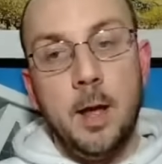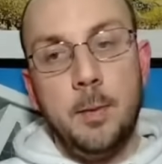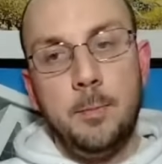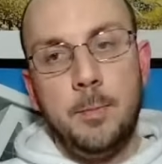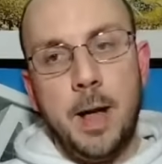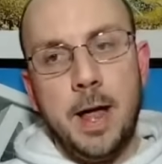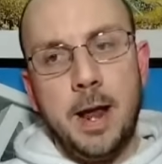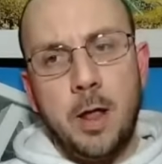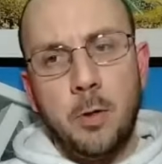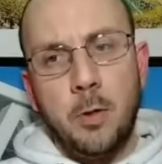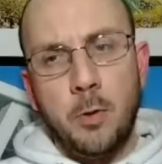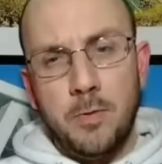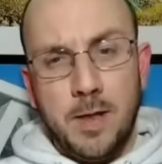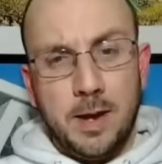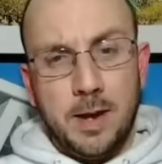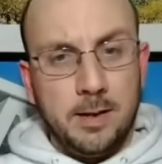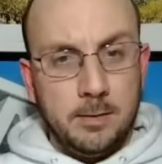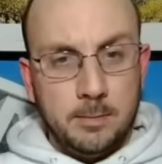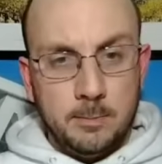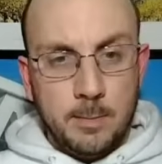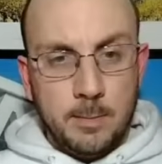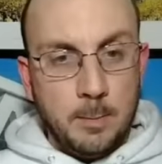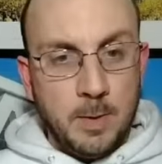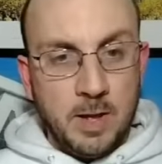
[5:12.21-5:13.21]
But other
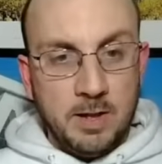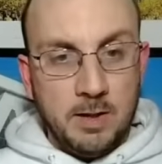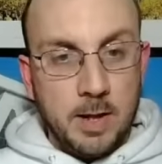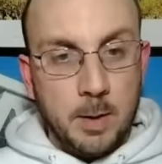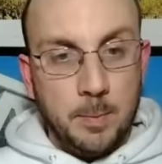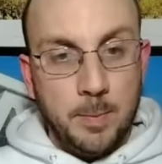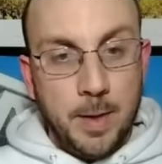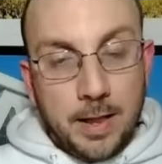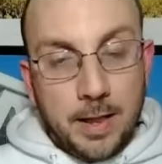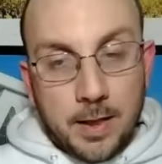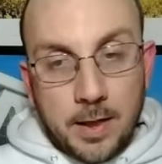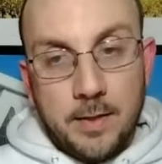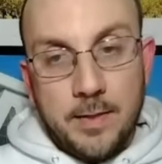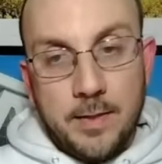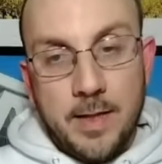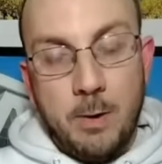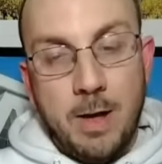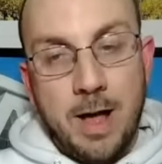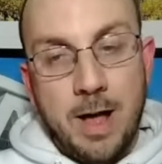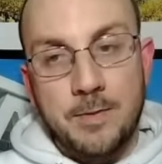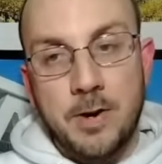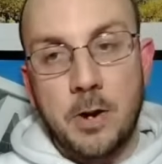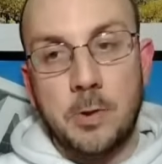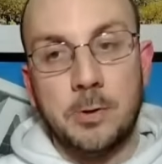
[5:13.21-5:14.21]
than maybe Clint Capella, they
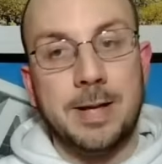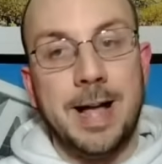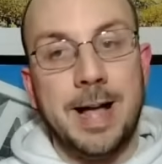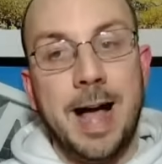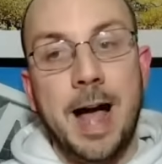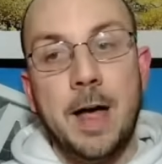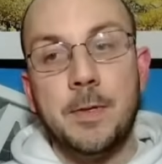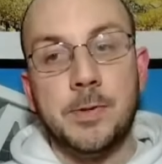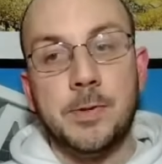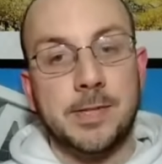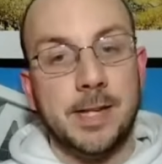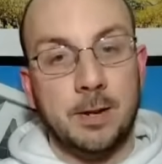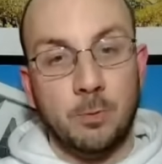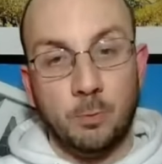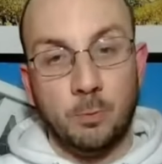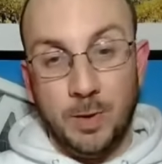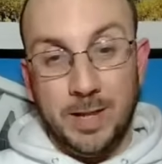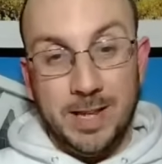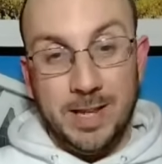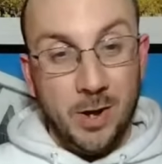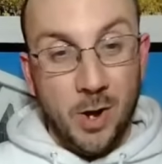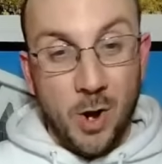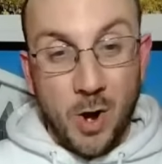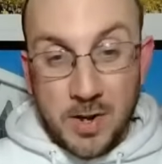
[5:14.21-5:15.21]
don't have another guy that's like a
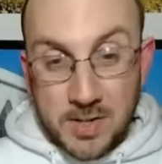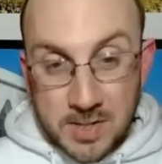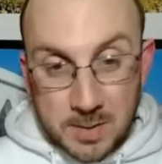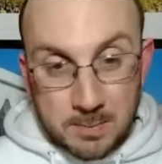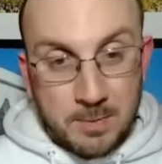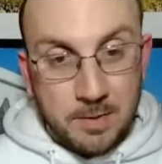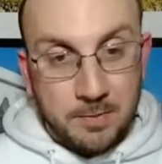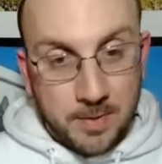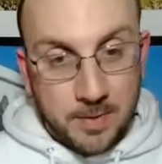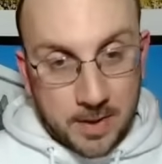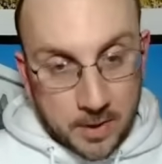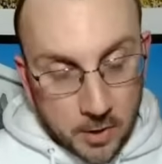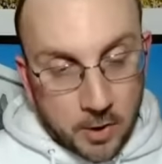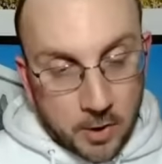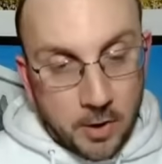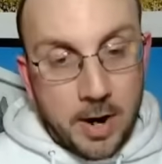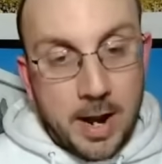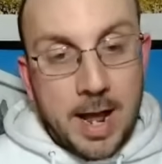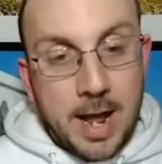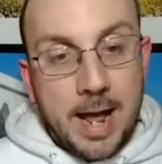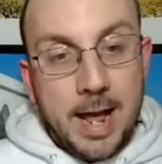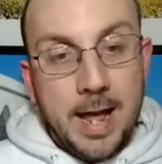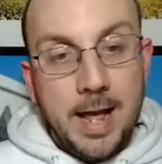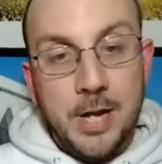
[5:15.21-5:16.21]
really awesome
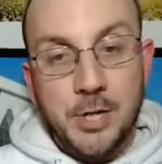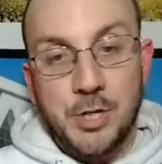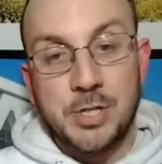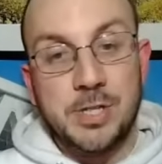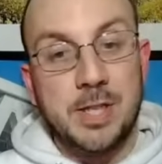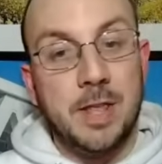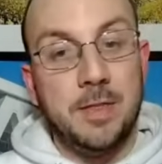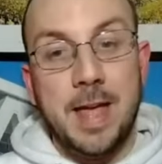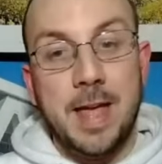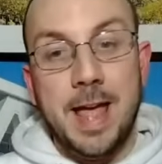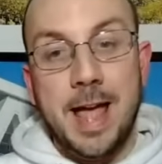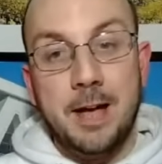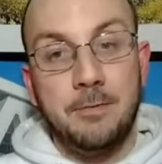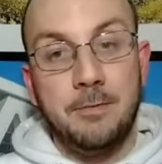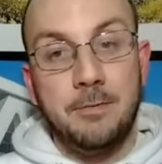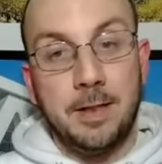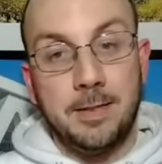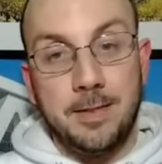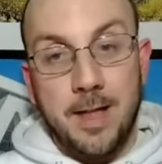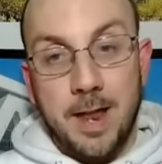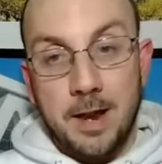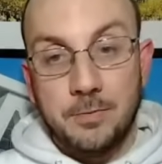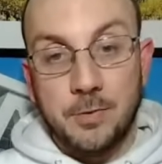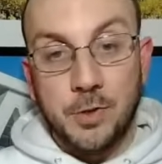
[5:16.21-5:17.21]
defender. It's just that they have a
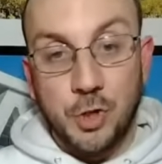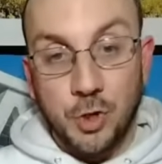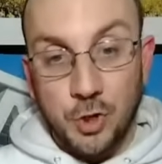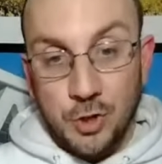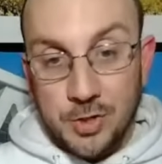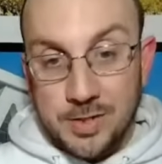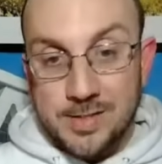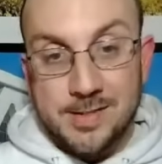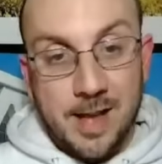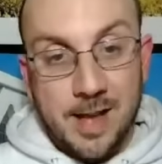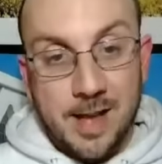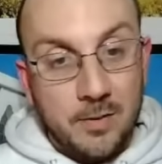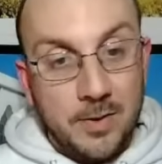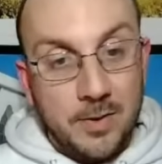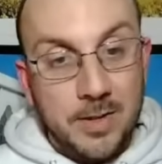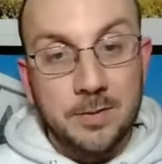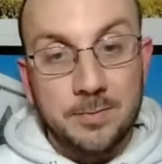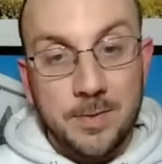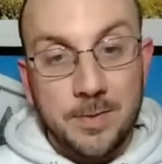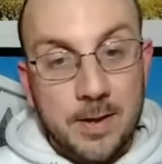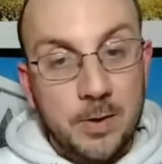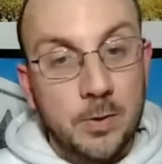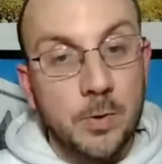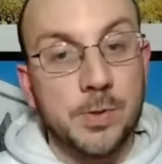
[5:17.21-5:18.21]
lot of good, solid
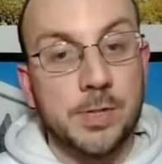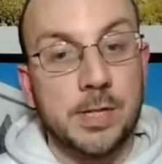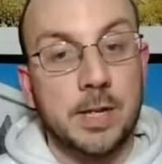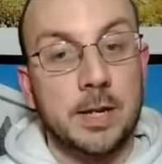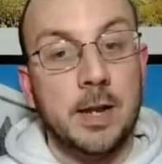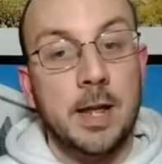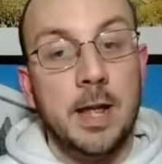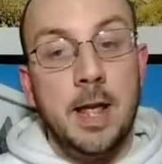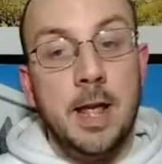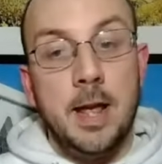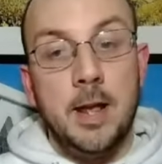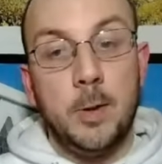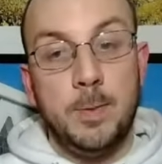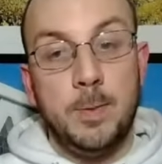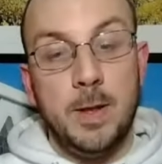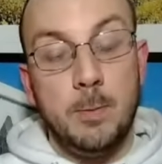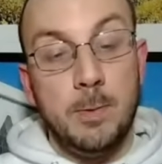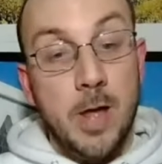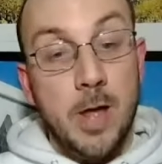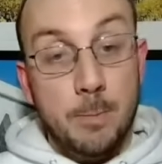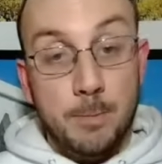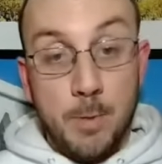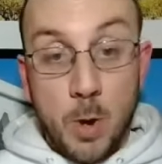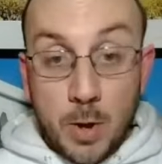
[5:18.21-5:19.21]
defenders. And
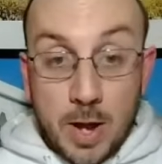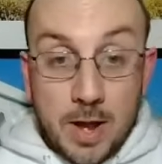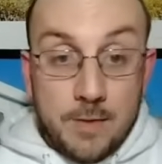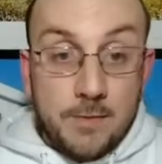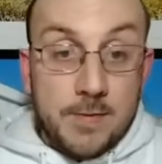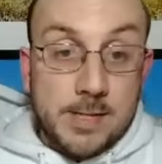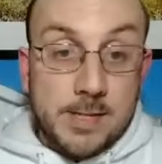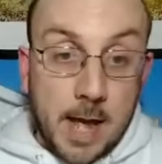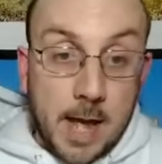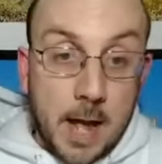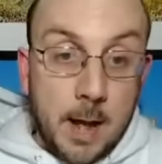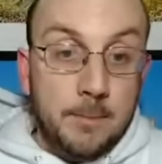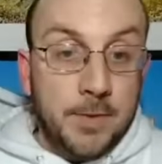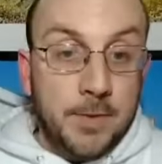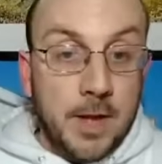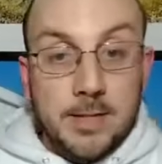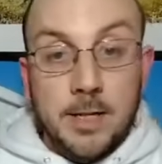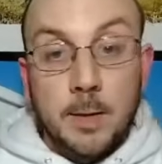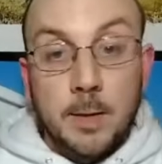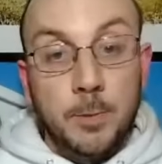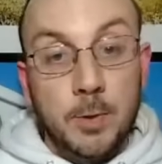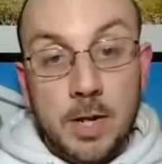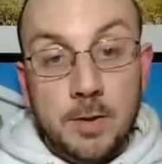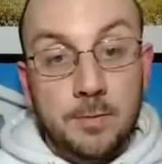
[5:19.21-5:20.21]
being without Bogey in this game
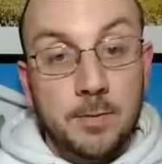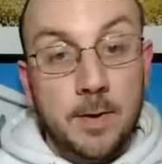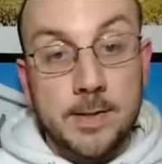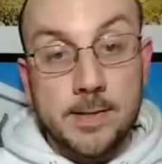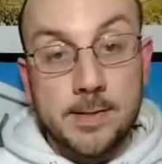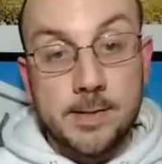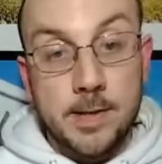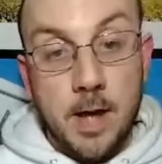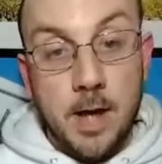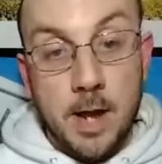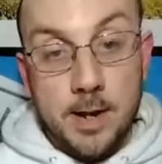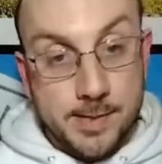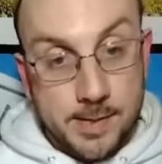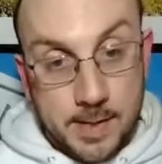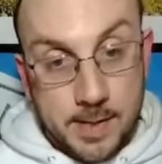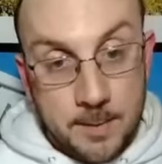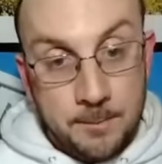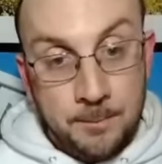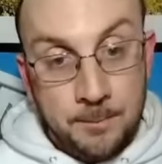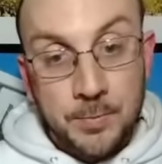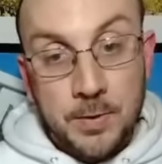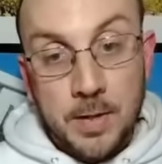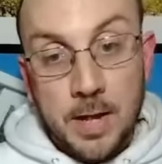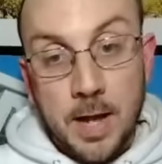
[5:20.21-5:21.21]
does help your defense, honestly.